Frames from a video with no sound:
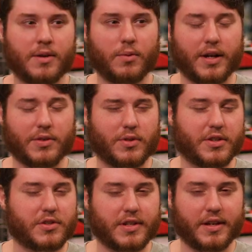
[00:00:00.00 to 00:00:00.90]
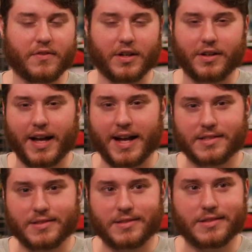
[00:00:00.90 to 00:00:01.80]
When I was registering for
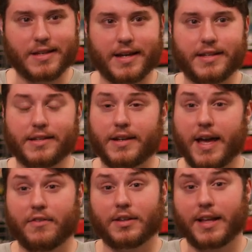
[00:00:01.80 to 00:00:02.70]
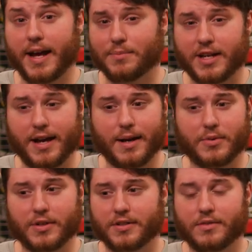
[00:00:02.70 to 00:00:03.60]
classes, I didn't have a laptop
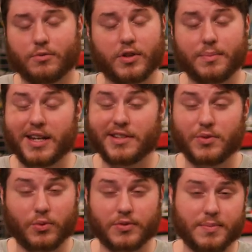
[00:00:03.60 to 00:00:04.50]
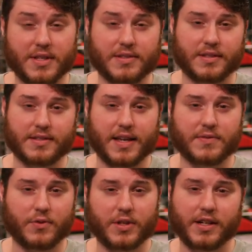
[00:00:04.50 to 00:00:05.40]
or really many tools to be
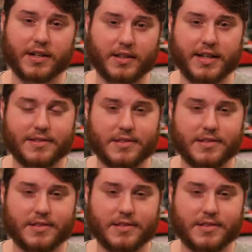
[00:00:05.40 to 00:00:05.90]
successful here at Clayton